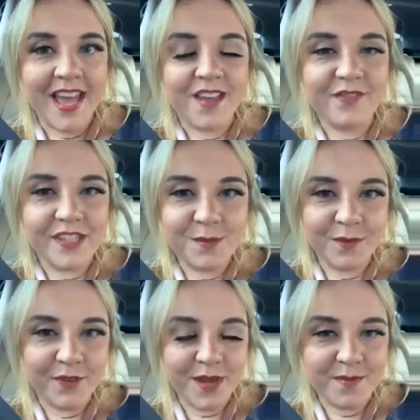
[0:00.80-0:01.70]
Hi,
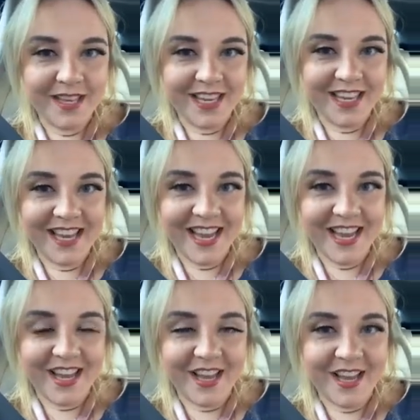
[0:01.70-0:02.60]
Facebook family.
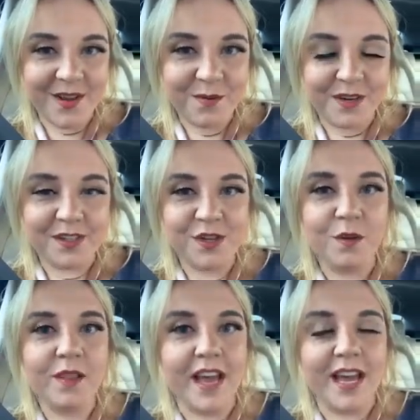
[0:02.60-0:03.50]
I wanted to
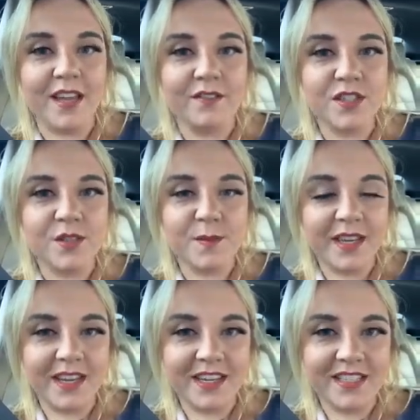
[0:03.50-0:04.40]
go live just
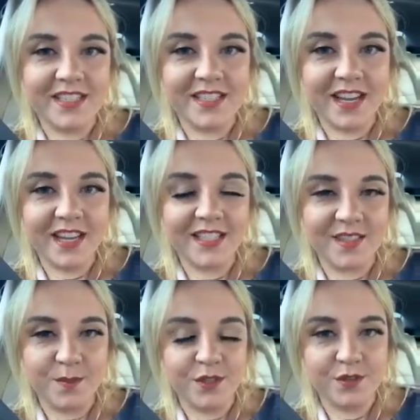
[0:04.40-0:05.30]
because I had
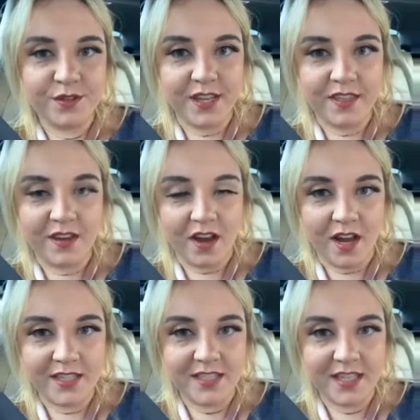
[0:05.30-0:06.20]
some interesting
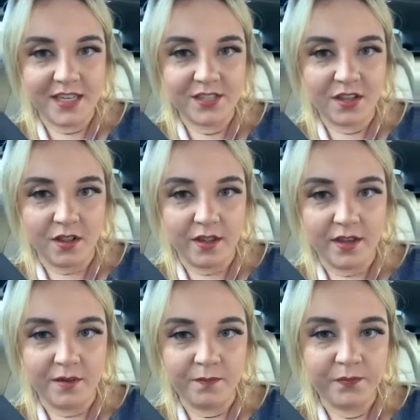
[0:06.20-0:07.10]
thoughts and I saw
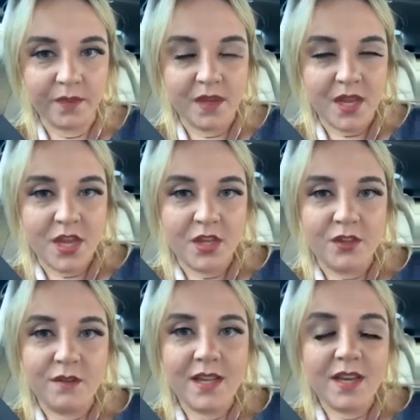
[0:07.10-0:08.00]
a
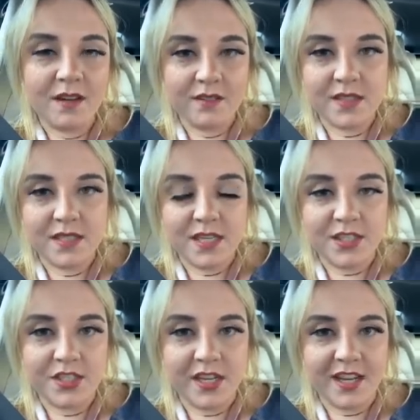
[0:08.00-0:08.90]
unique
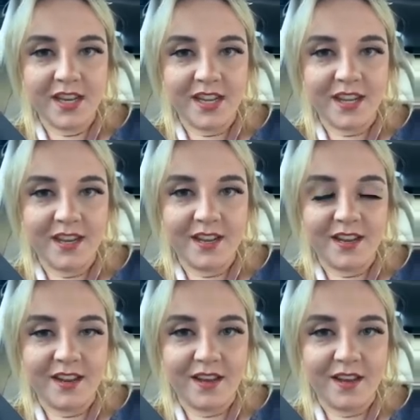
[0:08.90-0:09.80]
conversation in